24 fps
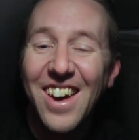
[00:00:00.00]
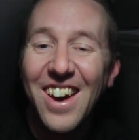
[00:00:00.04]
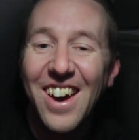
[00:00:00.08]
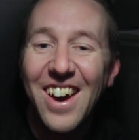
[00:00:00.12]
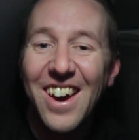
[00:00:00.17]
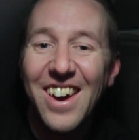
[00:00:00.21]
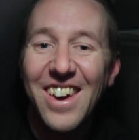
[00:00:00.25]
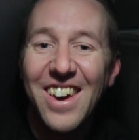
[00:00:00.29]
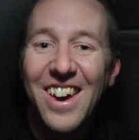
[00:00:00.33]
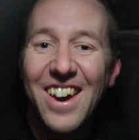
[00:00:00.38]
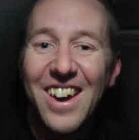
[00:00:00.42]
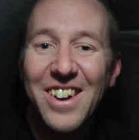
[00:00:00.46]

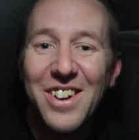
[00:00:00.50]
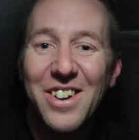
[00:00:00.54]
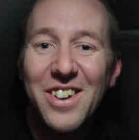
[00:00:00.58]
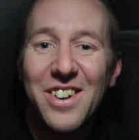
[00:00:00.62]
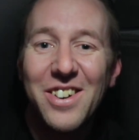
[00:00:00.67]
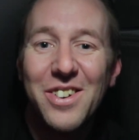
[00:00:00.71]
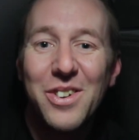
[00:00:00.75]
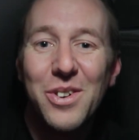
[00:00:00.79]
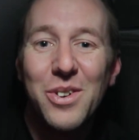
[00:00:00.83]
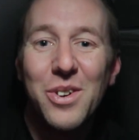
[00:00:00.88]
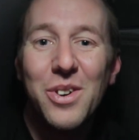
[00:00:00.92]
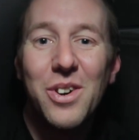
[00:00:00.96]
I
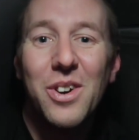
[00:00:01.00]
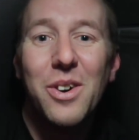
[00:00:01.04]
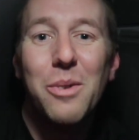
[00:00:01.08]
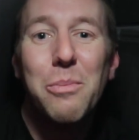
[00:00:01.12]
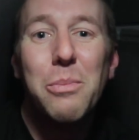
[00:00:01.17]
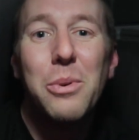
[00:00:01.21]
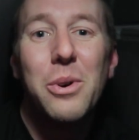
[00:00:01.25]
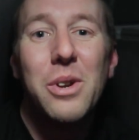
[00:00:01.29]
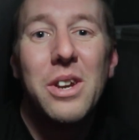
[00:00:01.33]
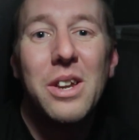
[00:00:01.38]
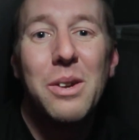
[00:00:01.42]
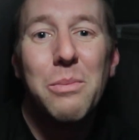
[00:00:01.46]
had to
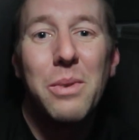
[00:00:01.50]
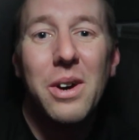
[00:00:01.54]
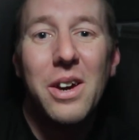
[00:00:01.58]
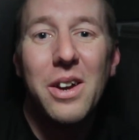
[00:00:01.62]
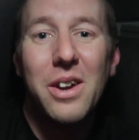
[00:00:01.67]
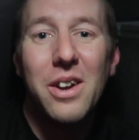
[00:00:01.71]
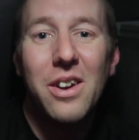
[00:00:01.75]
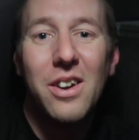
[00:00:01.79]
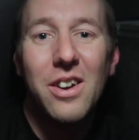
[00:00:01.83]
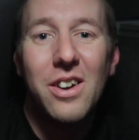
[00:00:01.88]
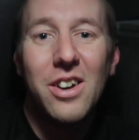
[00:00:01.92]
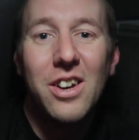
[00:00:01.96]
put in
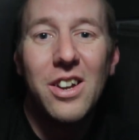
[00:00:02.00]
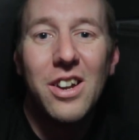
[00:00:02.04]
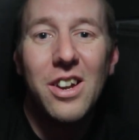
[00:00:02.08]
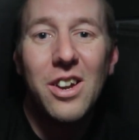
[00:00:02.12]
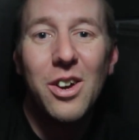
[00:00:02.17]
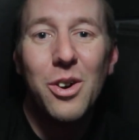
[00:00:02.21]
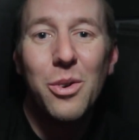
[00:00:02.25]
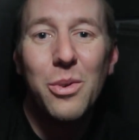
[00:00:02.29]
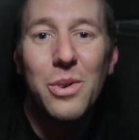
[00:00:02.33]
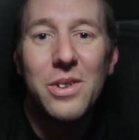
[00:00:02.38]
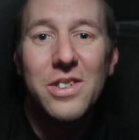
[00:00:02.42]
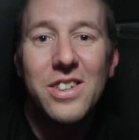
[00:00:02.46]
my
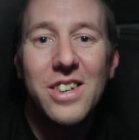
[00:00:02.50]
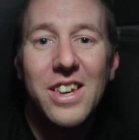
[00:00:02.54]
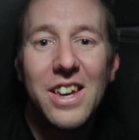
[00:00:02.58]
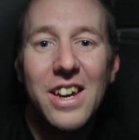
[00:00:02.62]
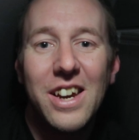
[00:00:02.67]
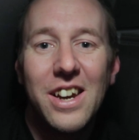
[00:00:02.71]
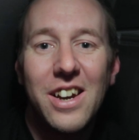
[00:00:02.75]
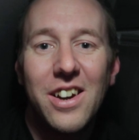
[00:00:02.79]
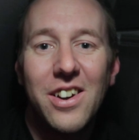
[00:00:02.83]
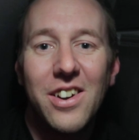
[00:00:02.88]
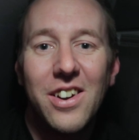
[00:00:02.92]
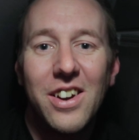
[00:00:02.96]
lowest
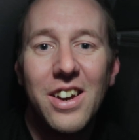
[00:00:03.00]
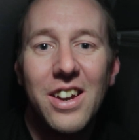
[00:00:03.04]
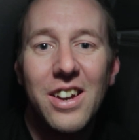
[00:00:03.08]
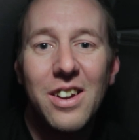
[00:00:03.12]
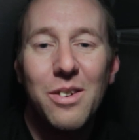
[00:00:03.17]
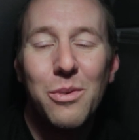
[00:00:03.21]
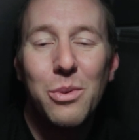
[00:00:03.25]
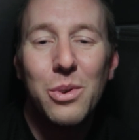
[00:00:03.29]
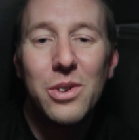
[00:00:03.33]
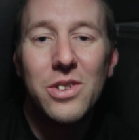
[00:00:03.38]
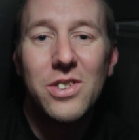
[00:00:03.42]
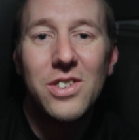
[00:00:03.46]
gear
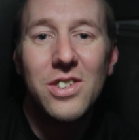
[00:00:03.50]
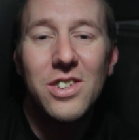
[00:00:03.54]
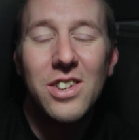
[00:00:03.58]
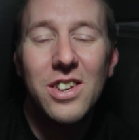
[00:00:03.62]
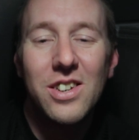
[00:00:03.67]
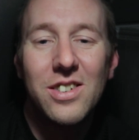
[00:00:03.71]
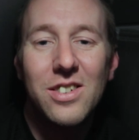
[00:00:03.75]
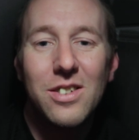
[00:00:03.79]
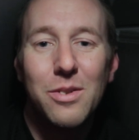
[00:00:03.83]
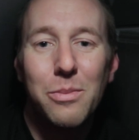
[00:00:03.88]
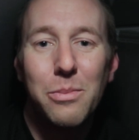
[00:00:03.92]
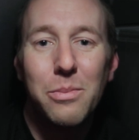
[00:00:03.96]
and was
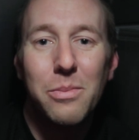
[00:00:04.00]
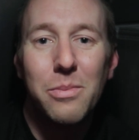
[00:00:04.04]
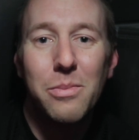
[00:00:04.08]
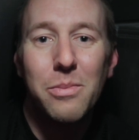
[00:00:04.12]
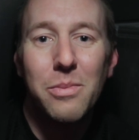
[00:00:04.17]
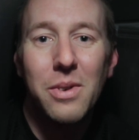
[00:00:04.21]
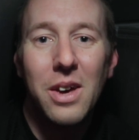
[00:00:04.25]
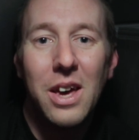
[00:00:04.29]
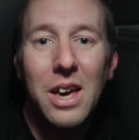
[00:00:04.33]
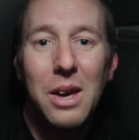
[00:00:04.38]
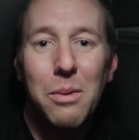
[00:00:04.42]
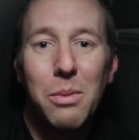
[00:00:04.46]
just
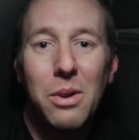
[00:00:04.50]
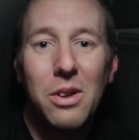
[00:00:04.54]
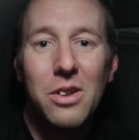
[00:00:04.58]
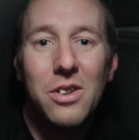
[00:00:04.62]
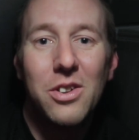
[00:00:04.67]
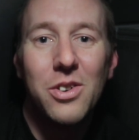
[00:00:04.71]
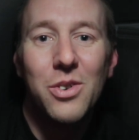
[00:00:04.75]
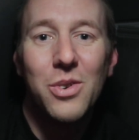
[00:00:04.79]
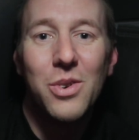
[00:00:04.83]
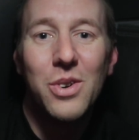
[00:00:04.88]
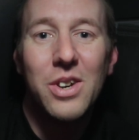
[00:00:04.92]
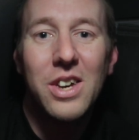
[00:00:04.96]
able
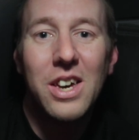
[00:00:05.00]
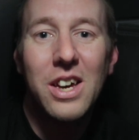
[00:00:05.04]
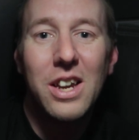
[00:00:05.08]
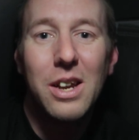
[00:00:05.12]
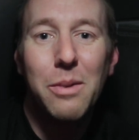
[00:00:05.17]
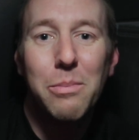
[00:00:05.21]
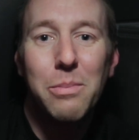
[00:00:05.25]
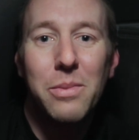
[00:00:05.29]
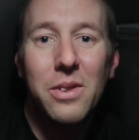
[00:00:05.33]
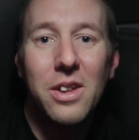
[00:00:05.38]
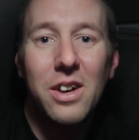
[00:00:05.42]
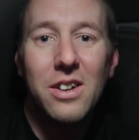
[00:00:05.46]
to get
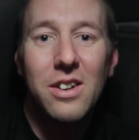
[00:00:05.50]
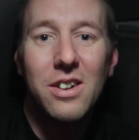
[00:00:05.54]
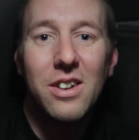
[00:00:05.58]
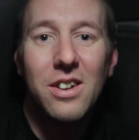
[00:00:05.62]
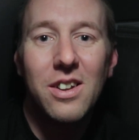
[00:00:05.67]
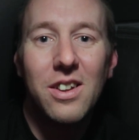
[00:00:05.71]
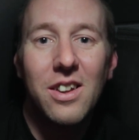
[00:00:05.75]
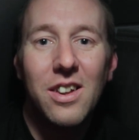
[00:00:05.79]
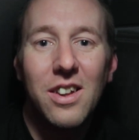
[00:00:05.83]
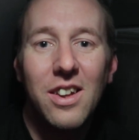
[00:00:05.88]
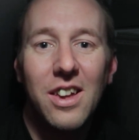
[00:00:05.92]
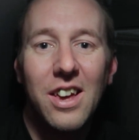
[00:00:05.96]
up that
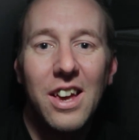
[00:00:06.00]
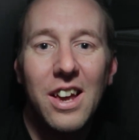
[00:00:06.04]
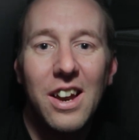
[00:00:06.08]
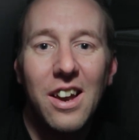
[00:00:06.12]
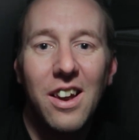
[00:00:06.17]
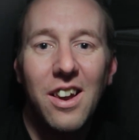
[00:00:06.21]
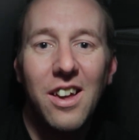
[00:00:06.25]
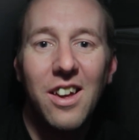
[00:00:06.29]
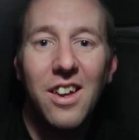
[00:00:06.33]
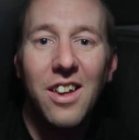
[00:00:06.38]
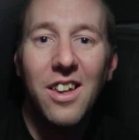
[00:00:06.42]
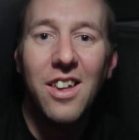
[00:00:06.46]

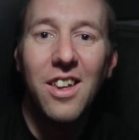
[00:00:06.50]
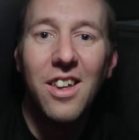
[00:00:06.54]
hill.